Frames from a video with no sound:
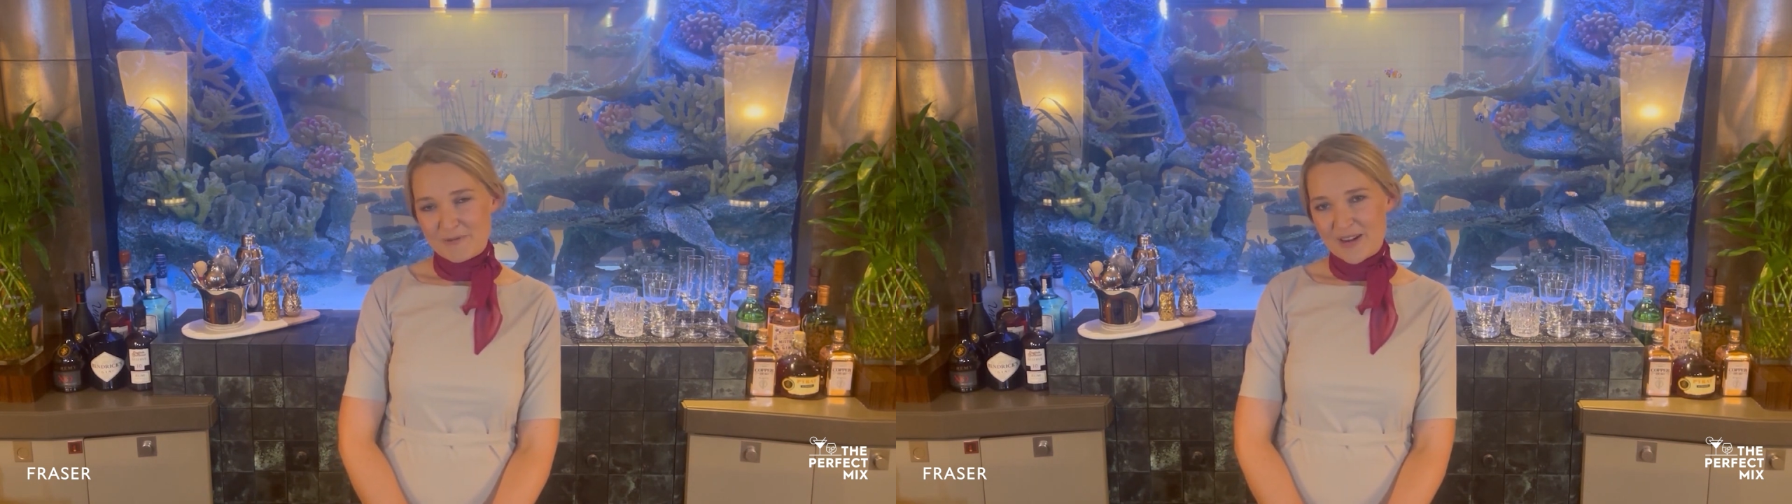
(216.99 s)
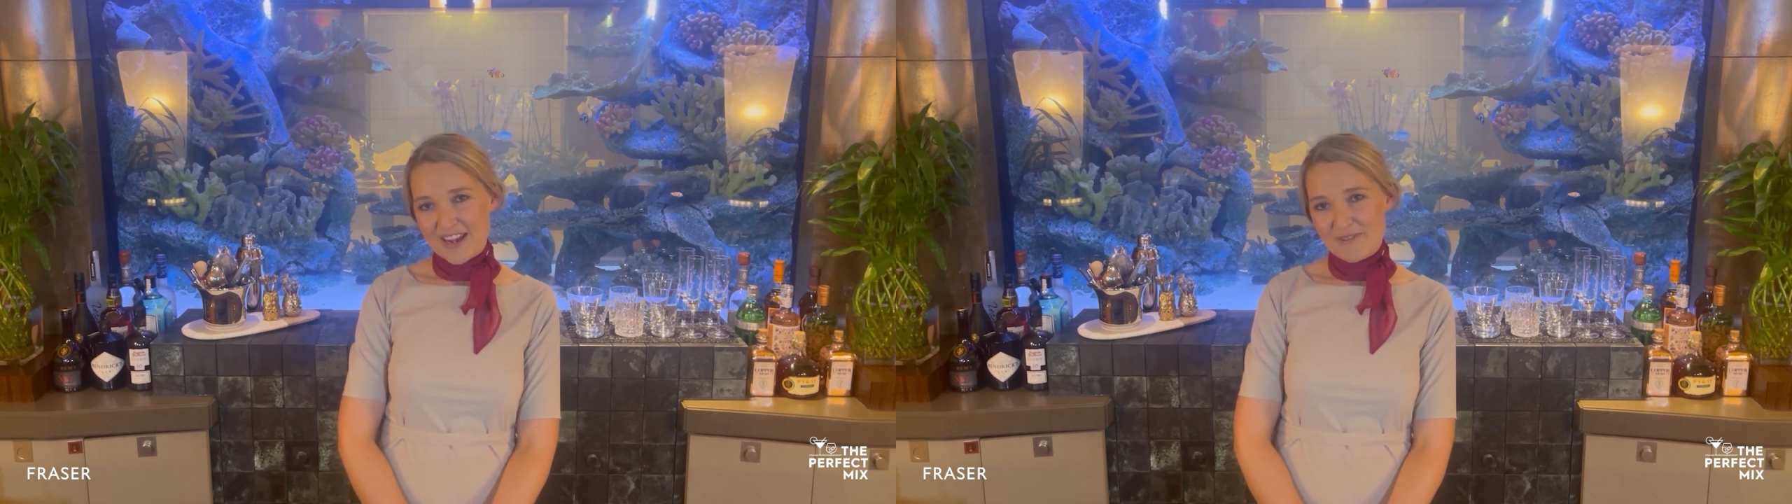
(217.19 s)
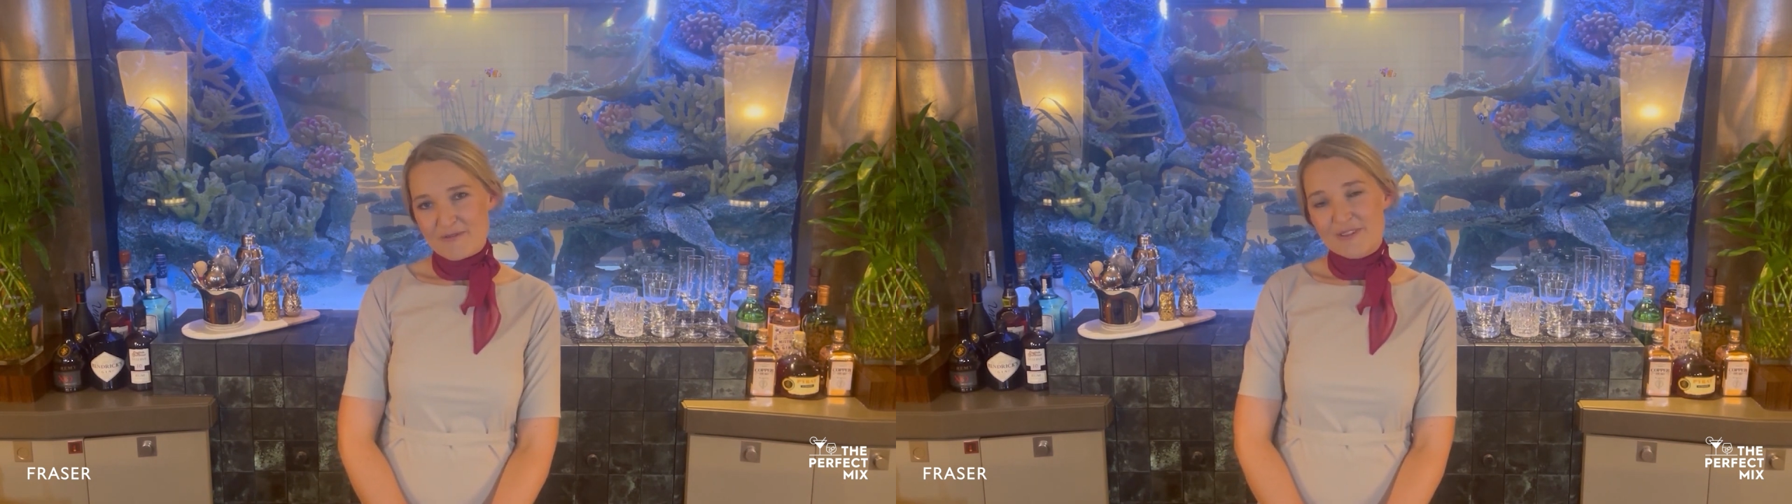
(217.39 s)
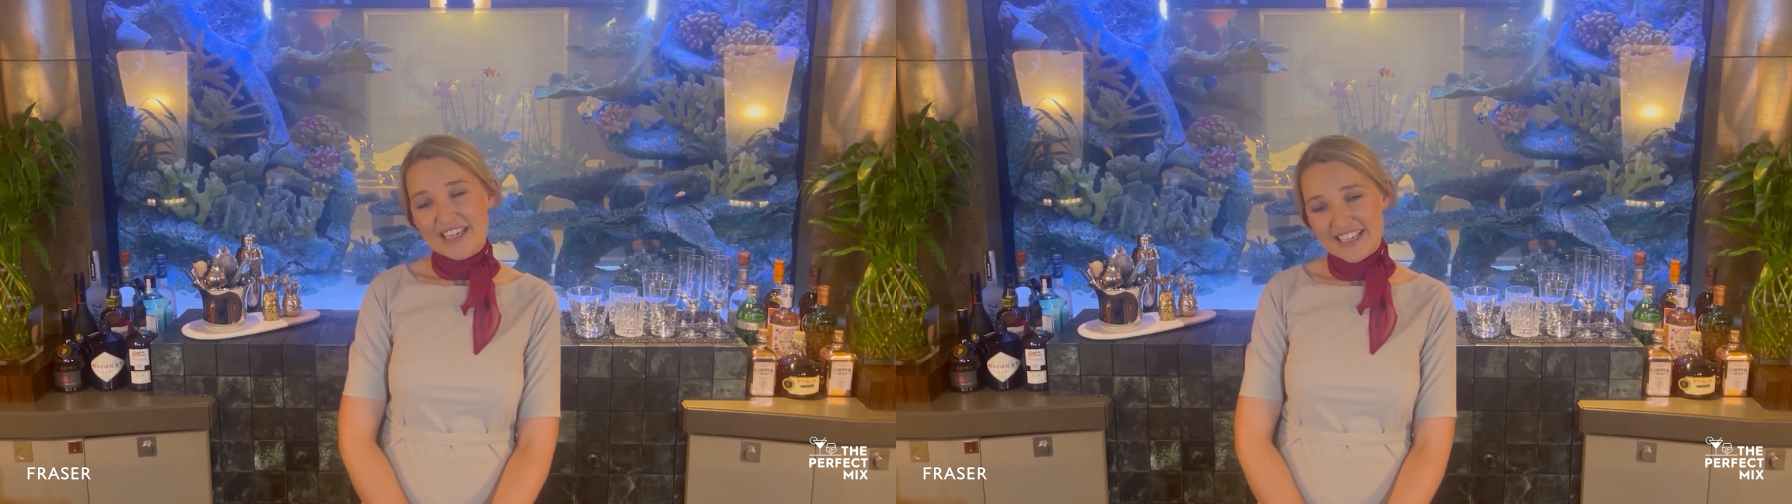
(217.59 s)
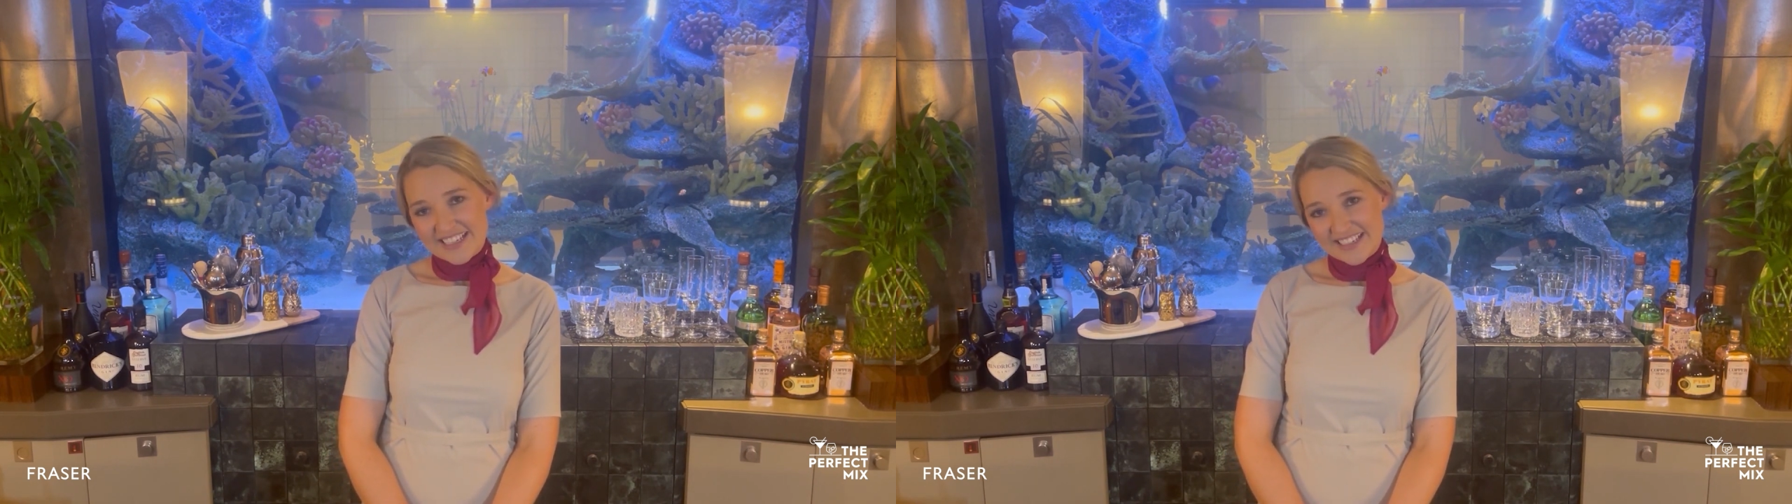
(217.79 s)
where we
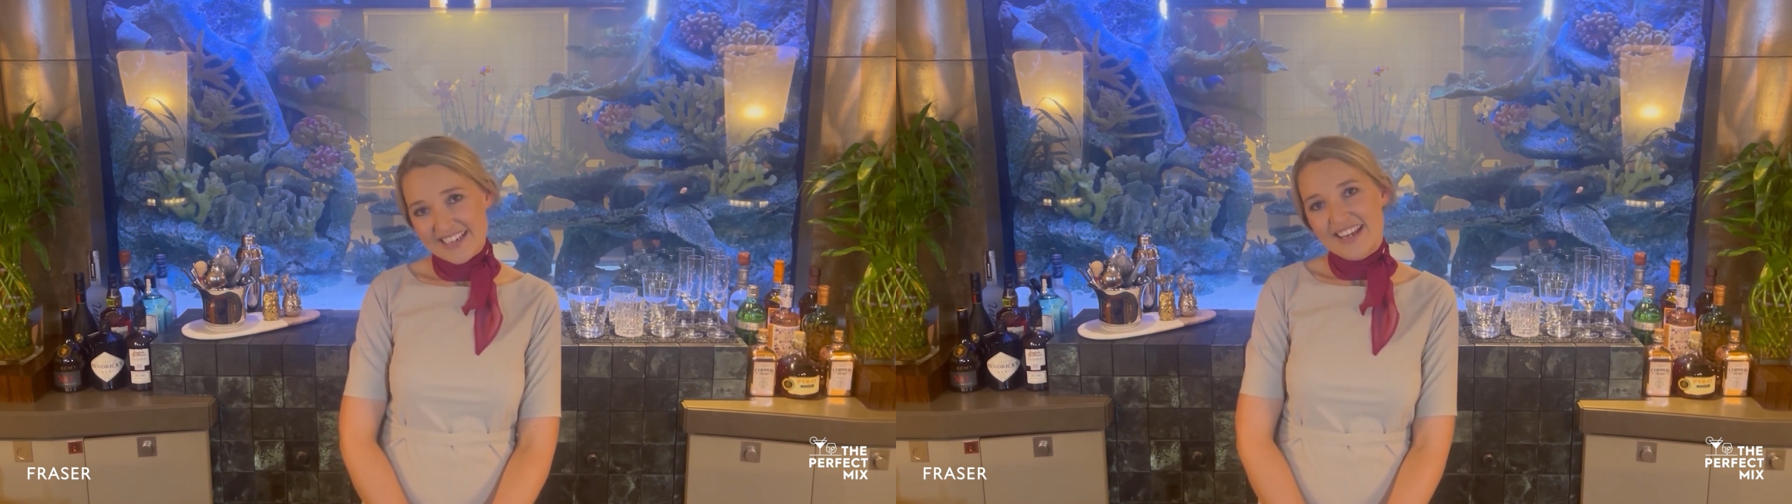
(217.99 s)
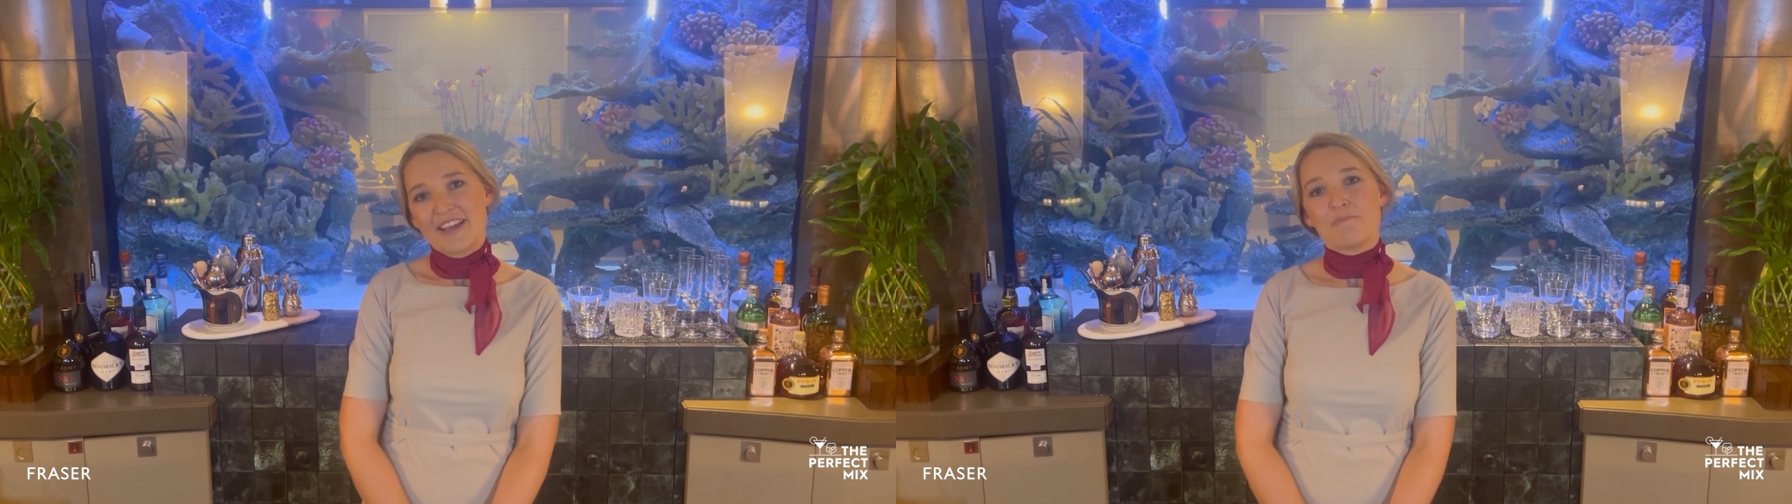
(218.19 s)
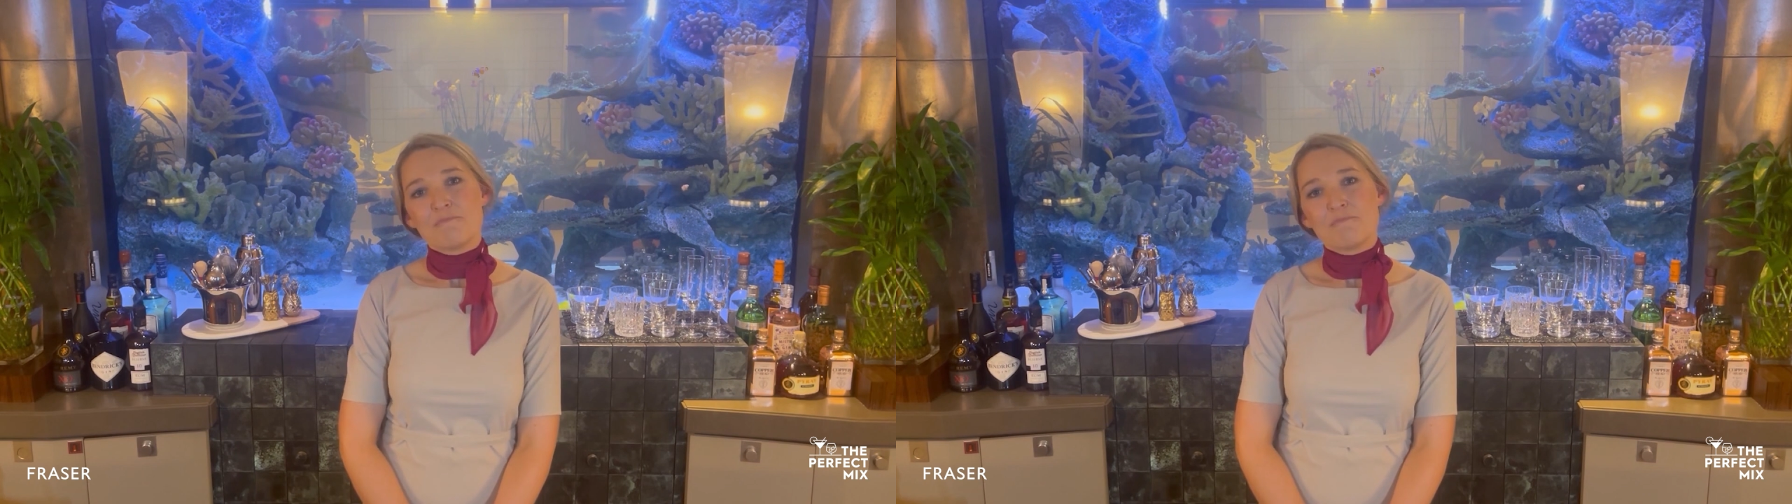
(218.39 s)
can